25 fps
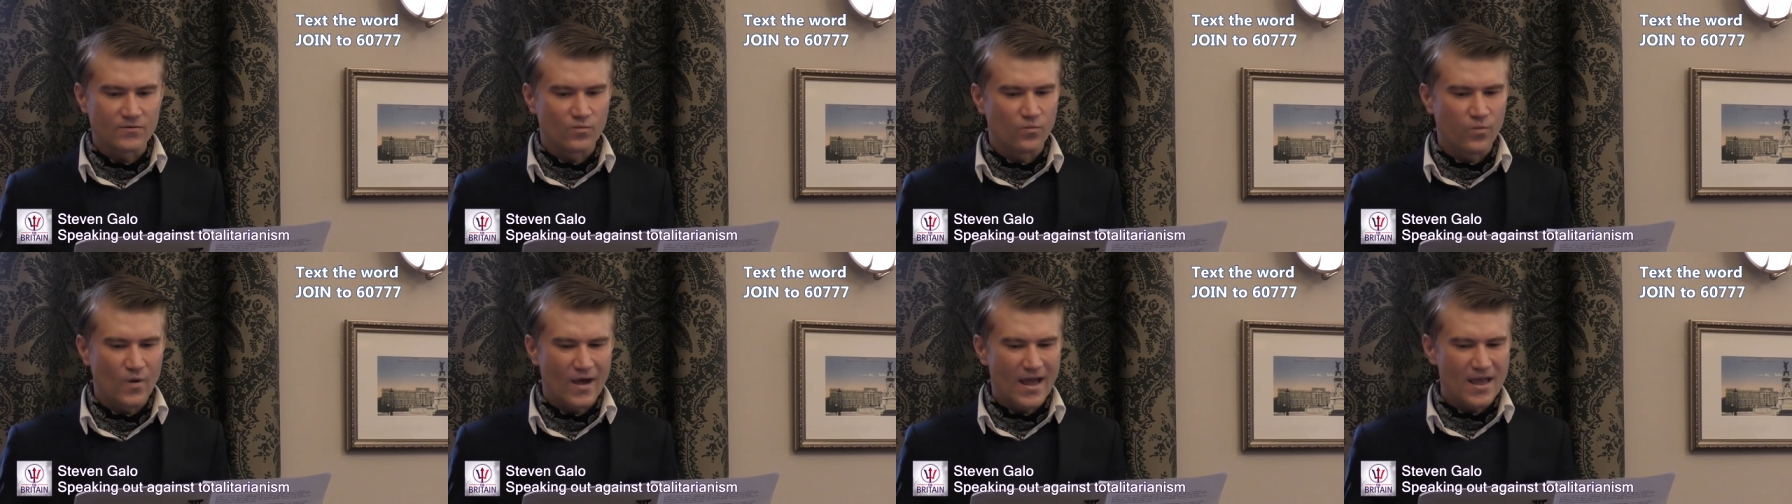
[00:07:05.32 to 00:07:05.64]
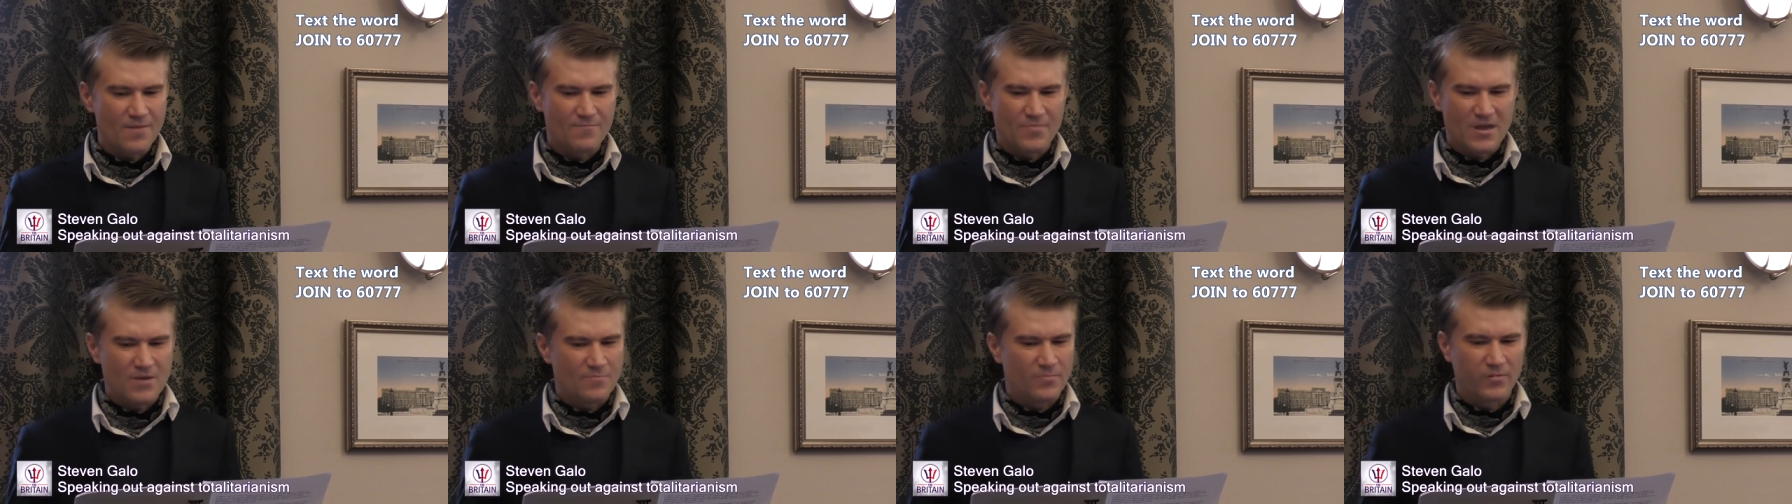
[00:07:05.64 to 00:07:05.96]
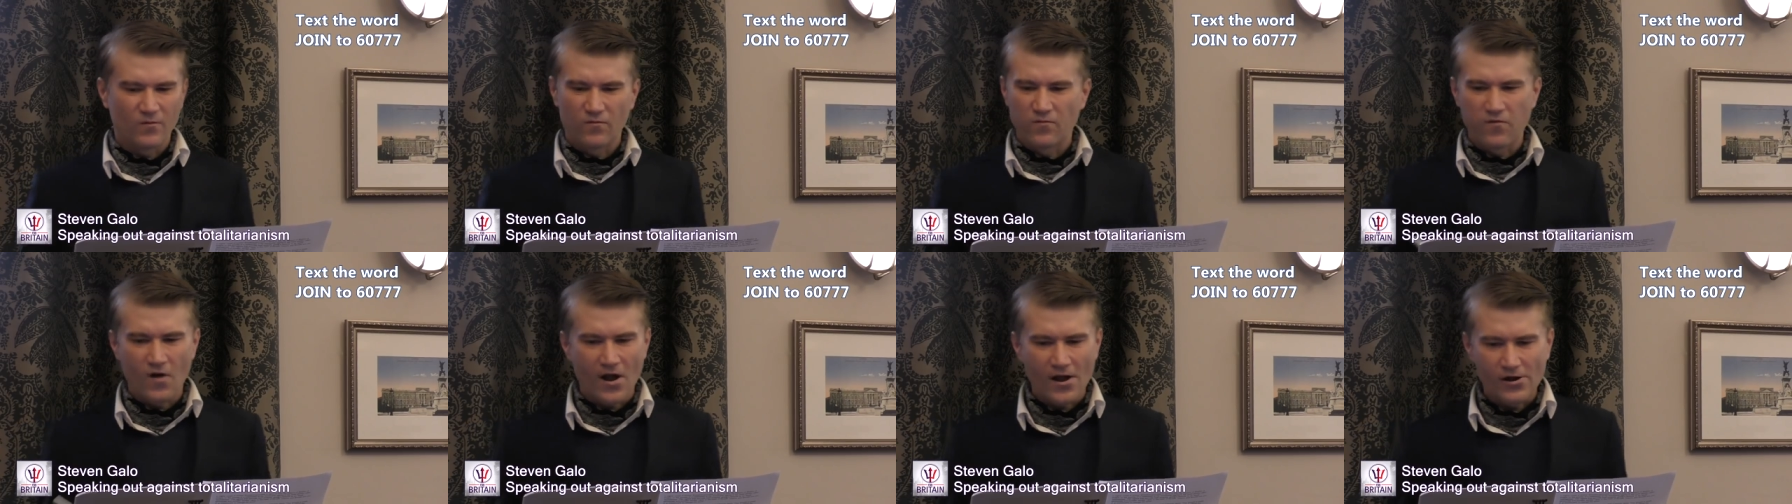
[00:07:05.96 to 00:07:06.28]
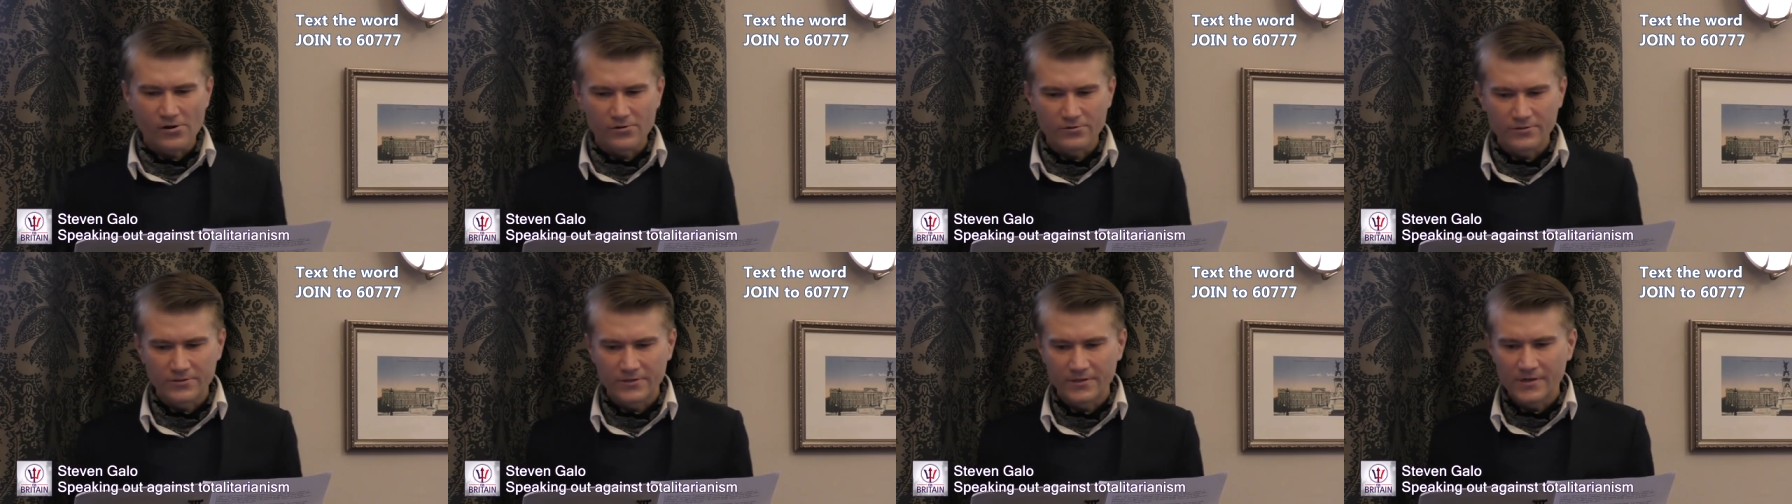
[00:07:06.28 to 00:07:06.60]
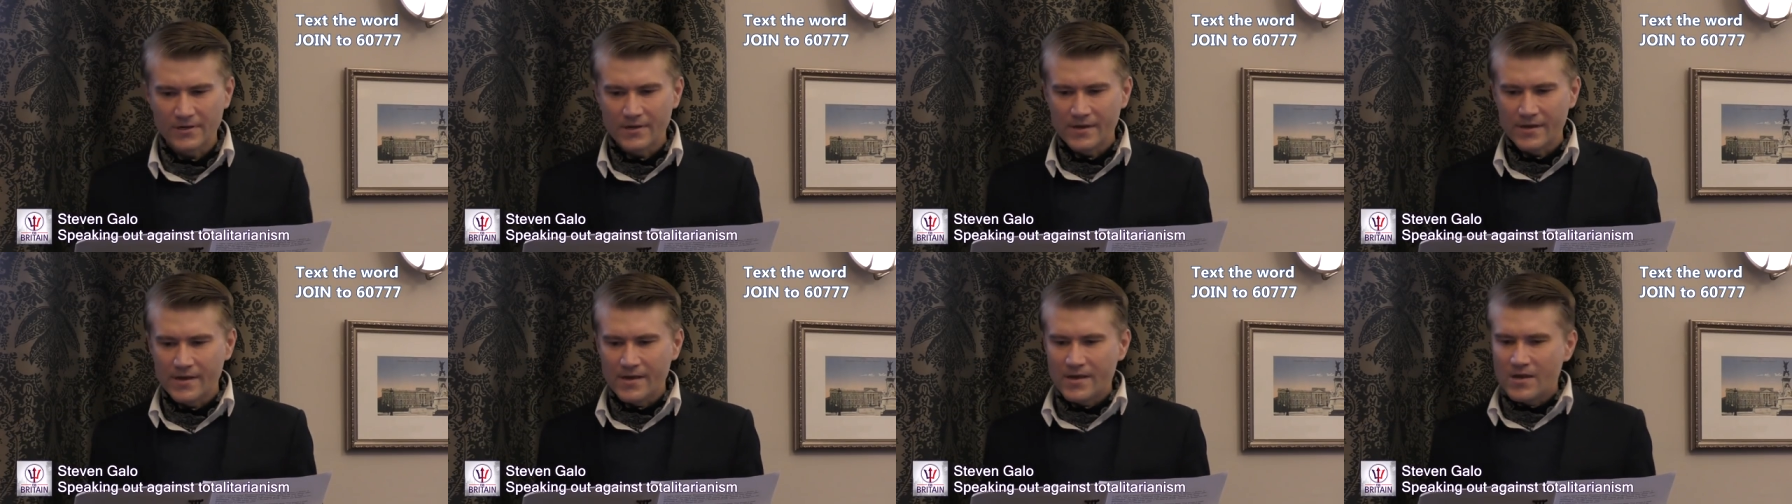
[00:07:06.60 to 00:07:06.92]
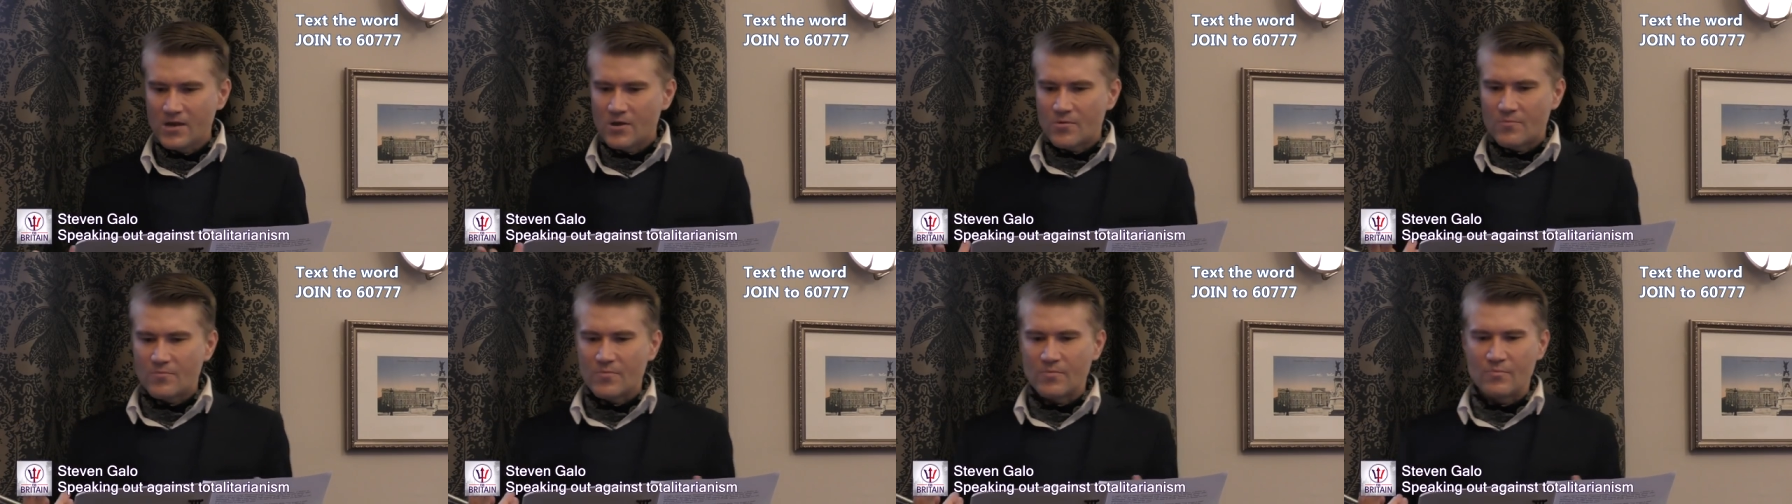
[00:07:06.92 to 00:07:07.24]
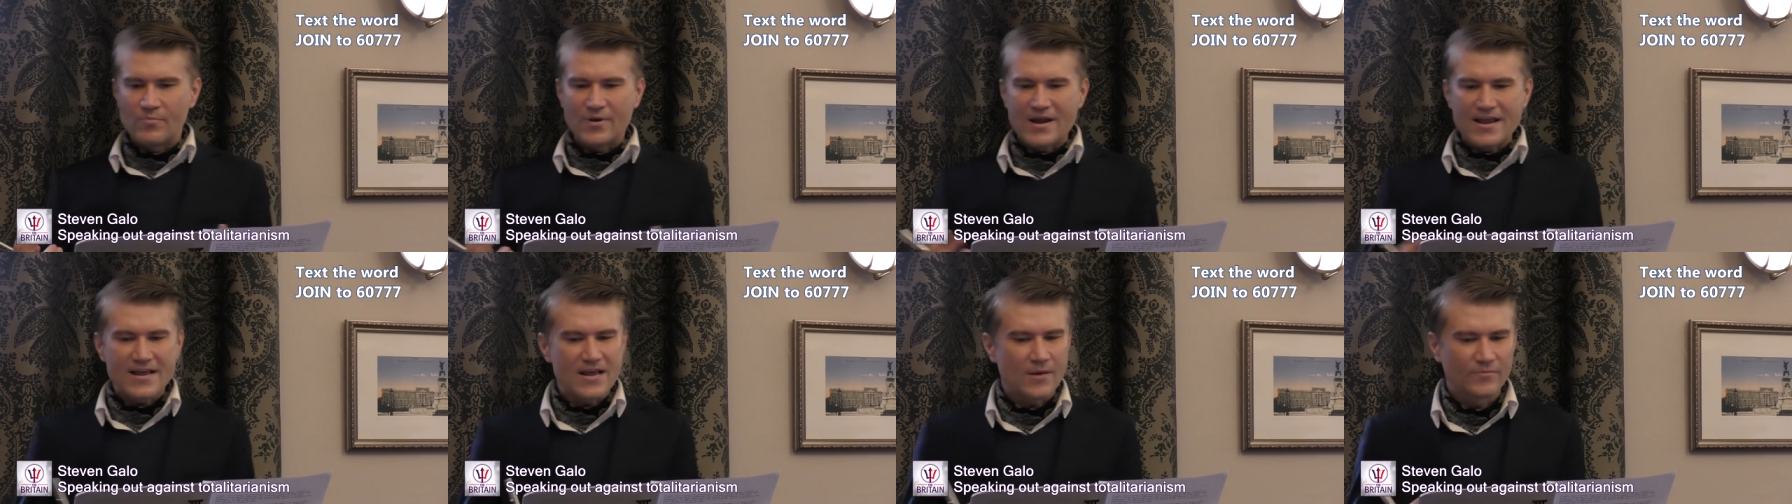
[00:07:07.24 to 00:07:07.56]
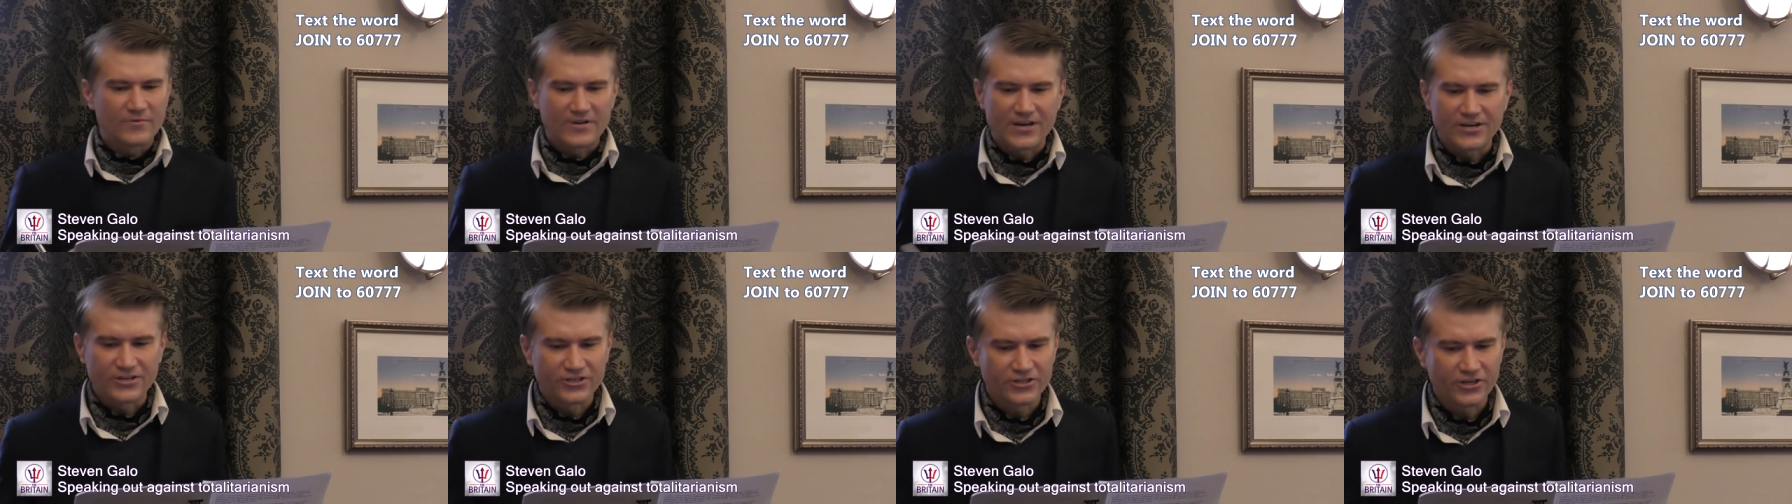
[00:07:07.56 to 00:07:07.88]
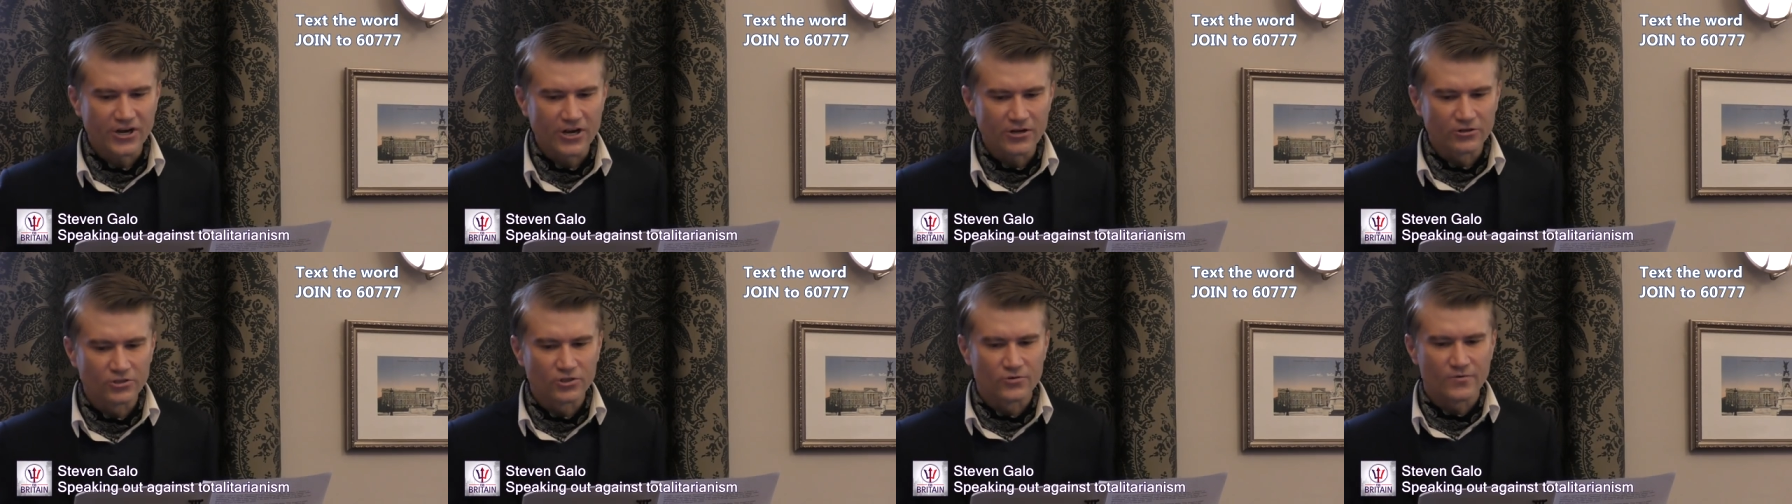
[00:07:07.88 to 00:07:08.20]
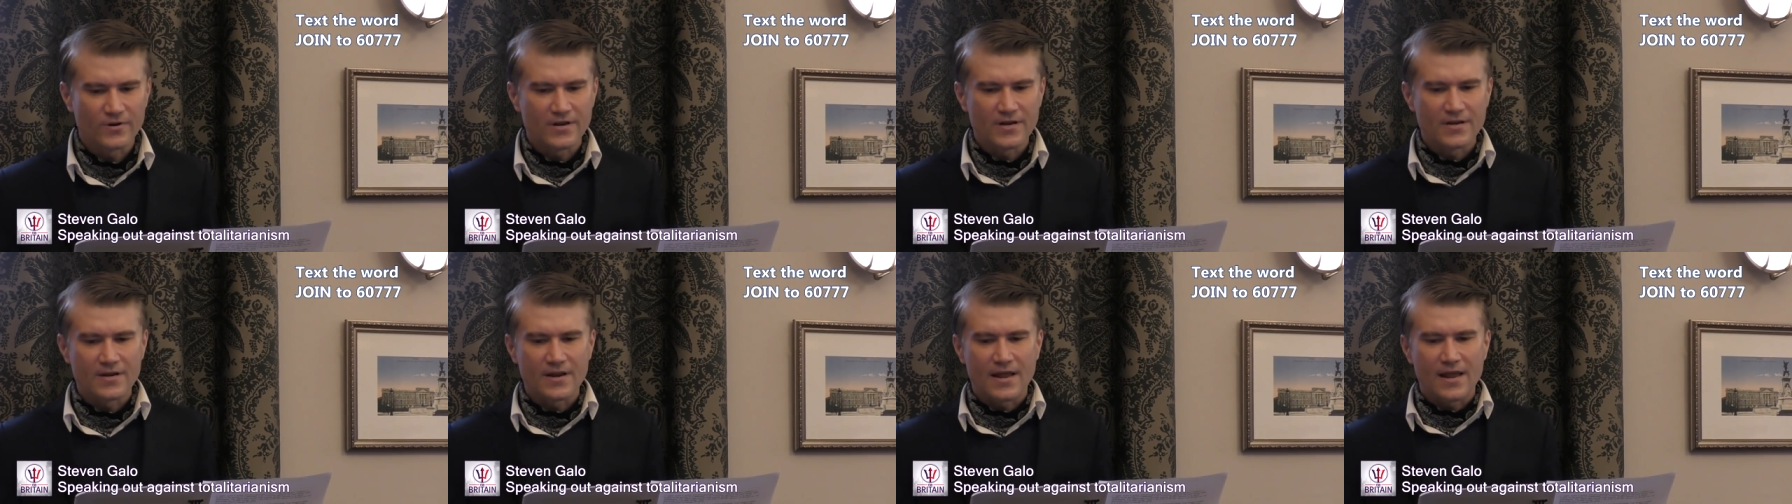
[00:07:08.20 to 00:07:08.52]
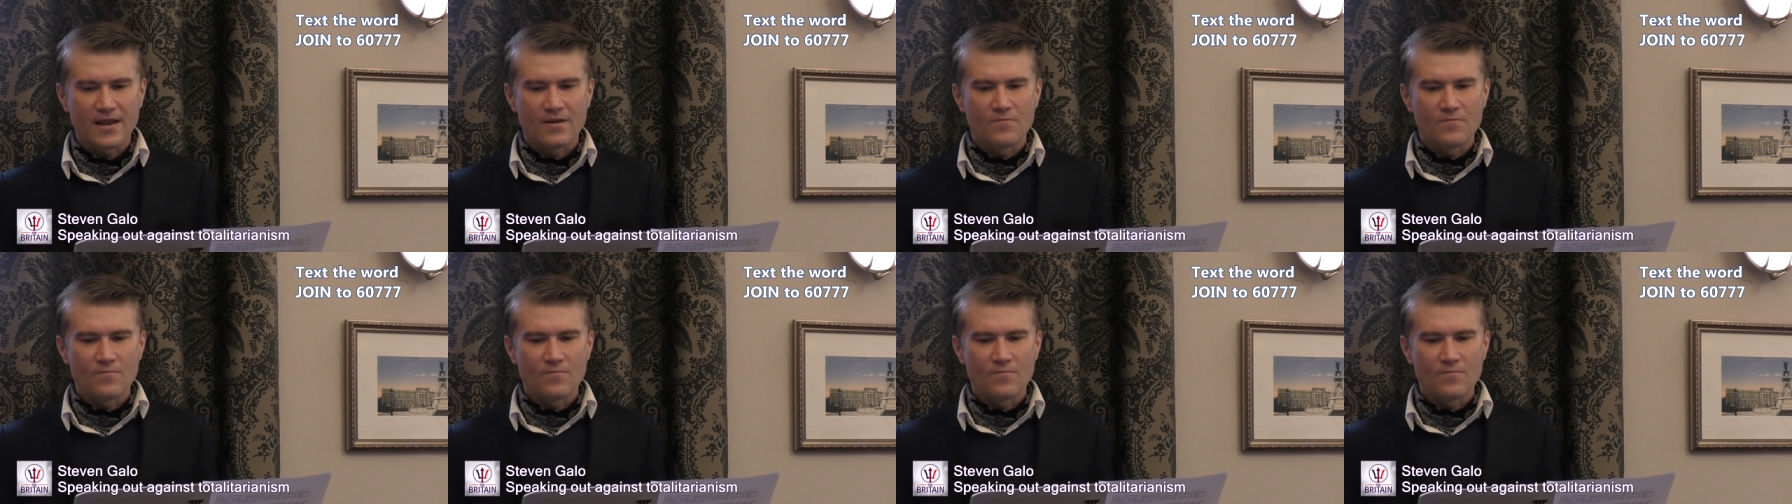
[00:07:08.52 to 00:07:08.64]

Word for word: the way people vote, bring up their children,